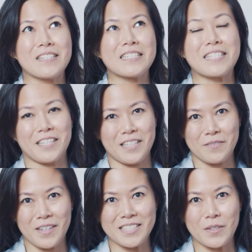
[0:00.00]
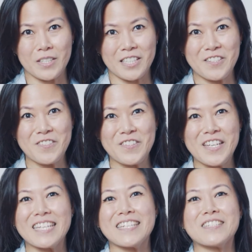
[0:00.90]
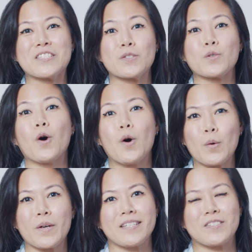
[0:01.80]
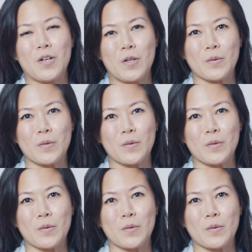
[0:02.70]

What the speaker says: Second advice I would give is to always